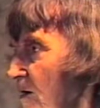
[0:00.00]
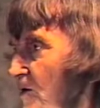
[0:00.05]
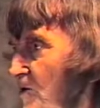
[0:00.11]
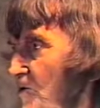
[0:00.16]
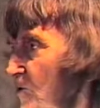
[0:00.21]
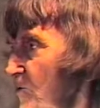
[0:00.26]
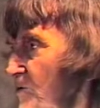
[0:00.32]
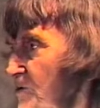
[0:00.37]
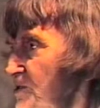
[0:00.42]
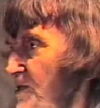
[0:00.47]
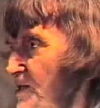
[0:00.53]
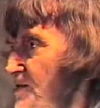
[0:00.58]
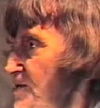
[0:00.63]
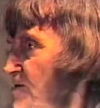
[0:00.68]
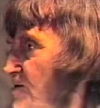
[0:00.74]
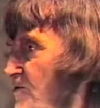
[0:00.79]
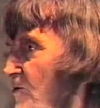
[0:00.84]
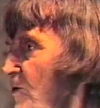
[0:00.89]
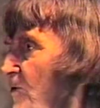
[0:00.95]
you know, it's
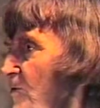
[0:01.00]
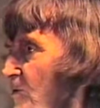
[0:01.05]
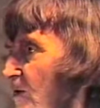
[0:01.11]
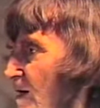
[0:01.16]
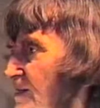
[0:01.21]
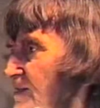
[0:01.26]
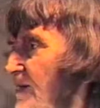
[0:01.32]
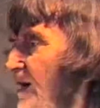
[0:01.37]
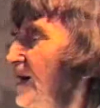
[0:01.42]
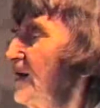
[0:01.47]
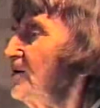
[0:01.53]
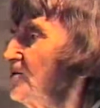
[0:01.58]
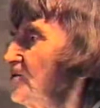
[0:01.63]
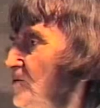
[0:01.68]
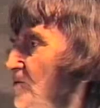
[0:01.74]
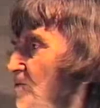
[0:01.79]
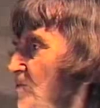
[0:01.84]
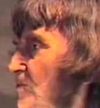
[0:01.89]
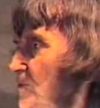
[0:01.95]
just so exciting
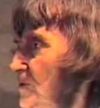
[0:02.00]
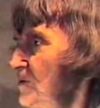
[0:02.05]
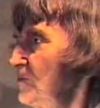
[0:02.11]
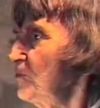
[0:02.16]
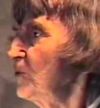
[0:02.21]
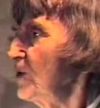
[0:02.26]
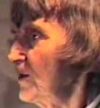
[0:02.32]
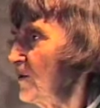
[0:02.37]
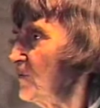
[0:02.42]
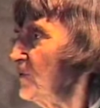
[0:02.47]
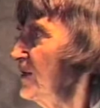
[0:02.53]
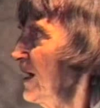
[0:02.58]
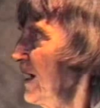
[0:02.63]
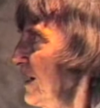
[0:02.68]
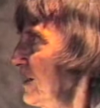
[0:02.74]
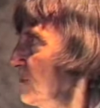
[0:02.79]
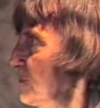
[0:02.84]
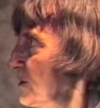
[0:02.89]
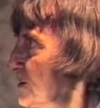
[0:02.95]
to work with
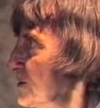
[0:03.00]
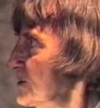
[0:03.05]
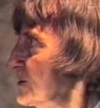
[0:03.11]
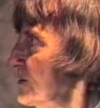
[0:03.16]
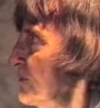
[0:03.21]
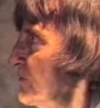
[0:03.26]
animals.